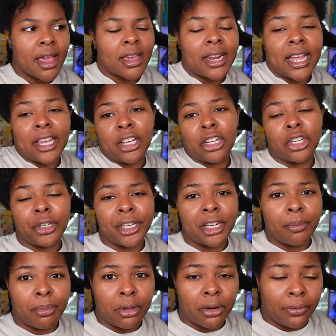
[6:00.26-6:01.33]
and I could create
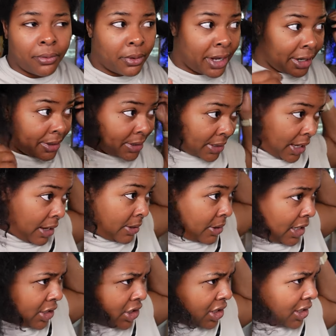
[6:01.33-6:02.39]
a beautiful hairstyle. So
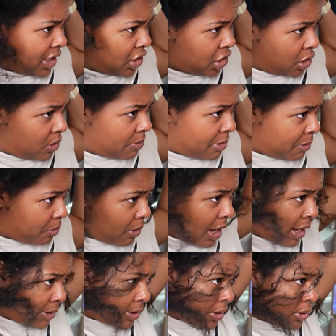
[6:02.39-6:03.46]
I just like showing people
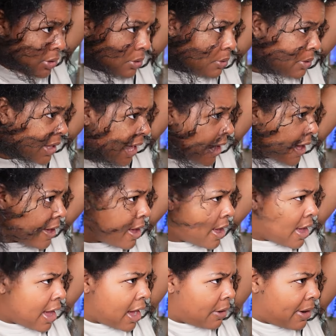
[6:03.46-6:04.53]
how to do that.
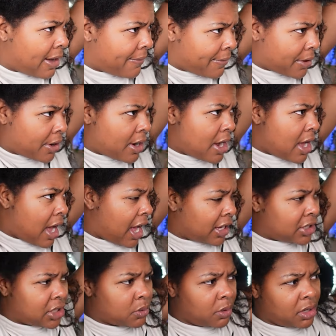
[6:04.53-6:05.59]
However, I
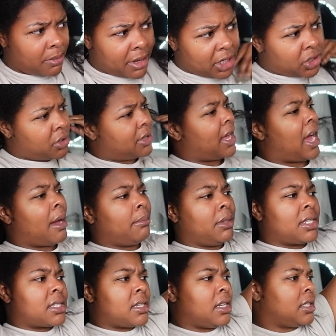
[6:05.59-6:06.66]
just want to make sure that I'm
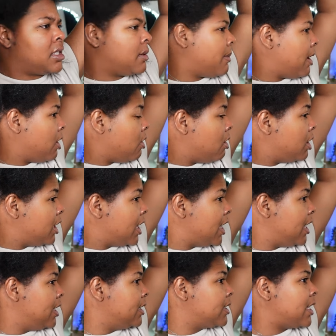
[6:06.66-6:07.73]
listening to my
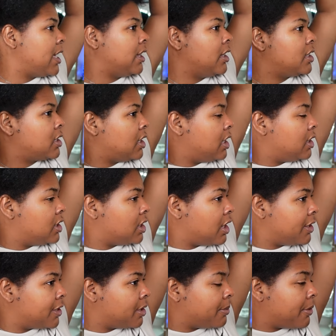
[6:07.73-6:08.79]
audience and listening to
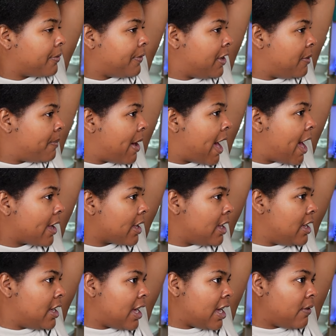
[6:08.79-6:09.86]
customer feedback
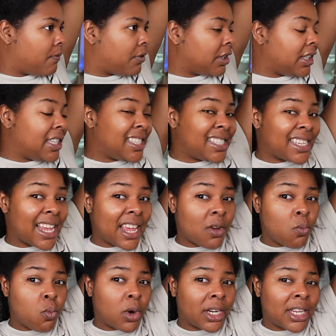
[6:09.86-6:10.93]
and really
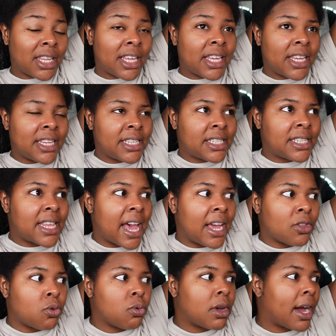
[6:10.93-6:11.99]
seeing what it is that
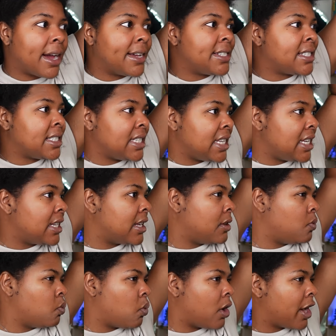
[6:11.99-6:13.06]
you guys need
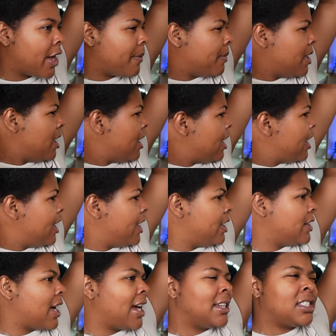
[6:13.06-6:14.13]
and want.
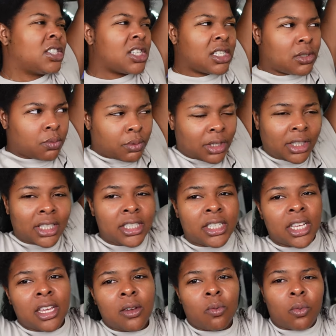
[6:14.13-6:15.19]
And I just really
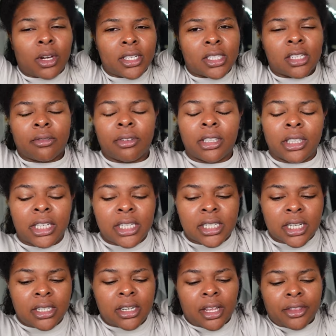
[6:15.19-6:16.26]
didn't want to release
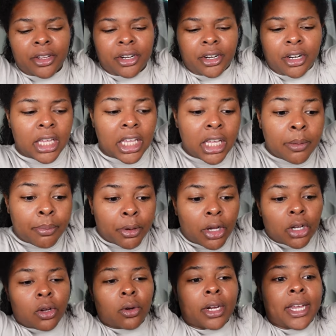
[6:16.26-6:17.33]
another
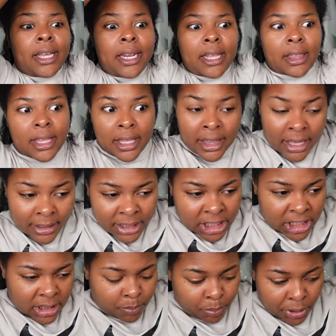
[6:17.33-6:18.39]
ebook or anything that
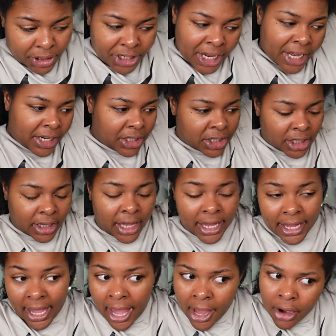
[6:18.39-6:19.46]
just pertained to
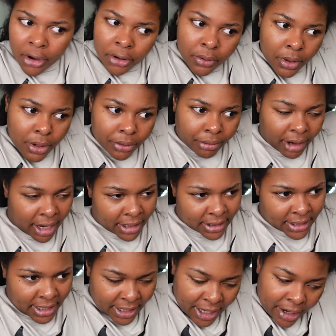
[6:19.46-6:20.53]
like hair growth or how to
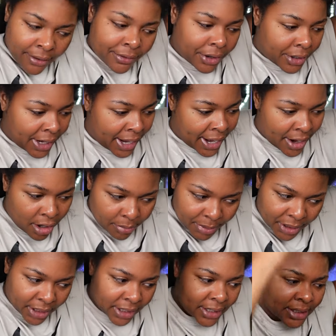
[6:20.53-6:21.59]
take care of your hair,
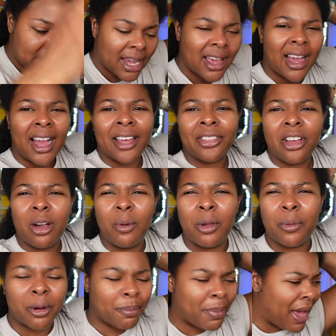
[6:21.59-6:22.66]
because I thought we
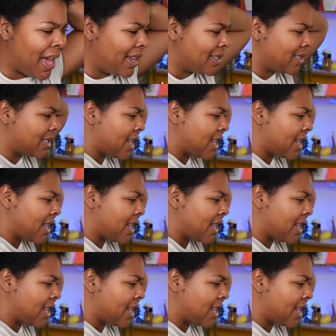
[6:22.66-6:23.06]
were past